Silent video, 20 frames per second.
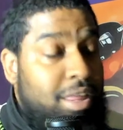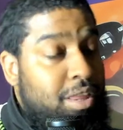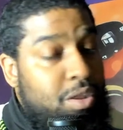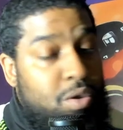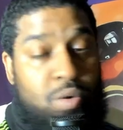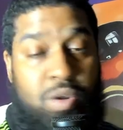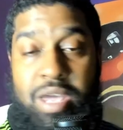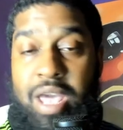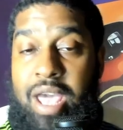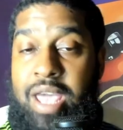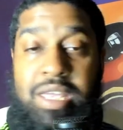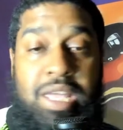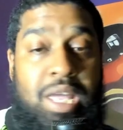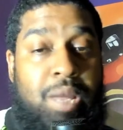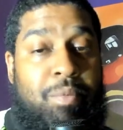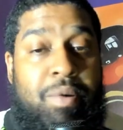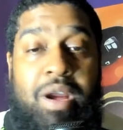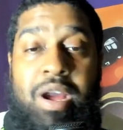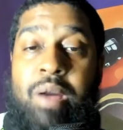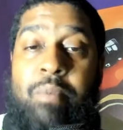You can't
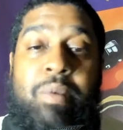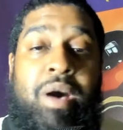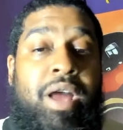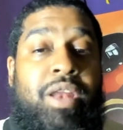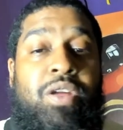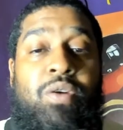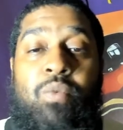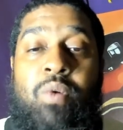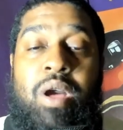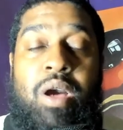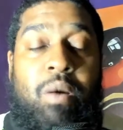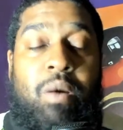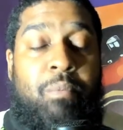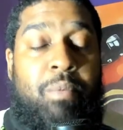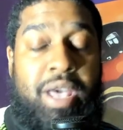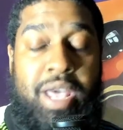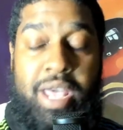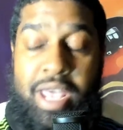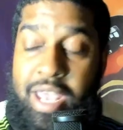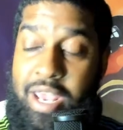keep everybody around,
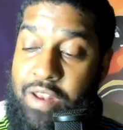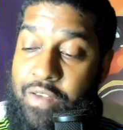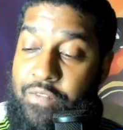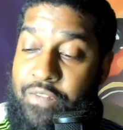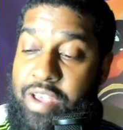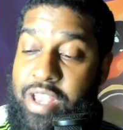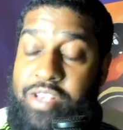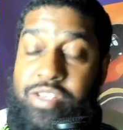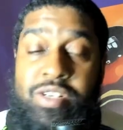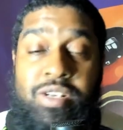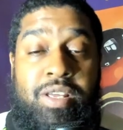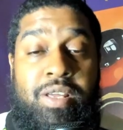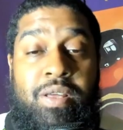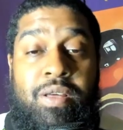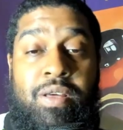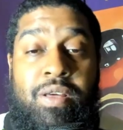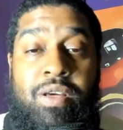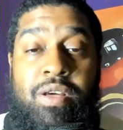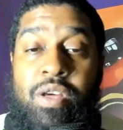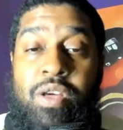man. And eventually,
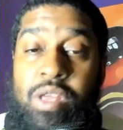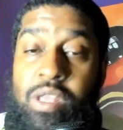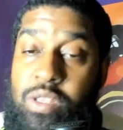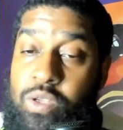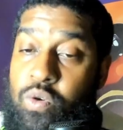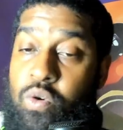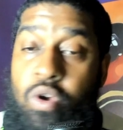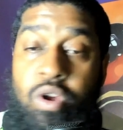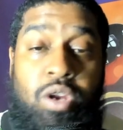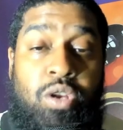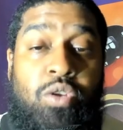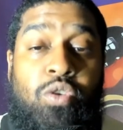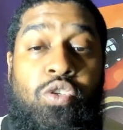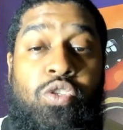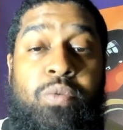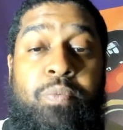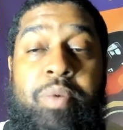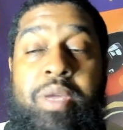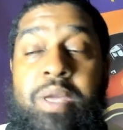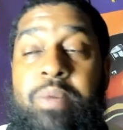you're going to
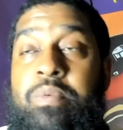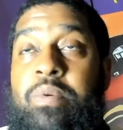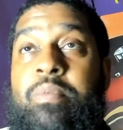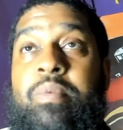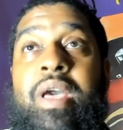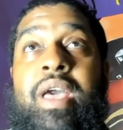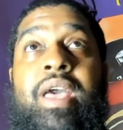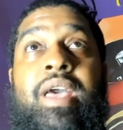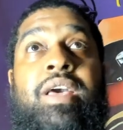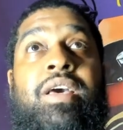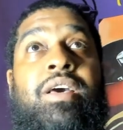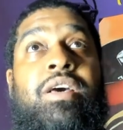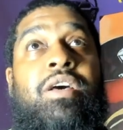lose people, man.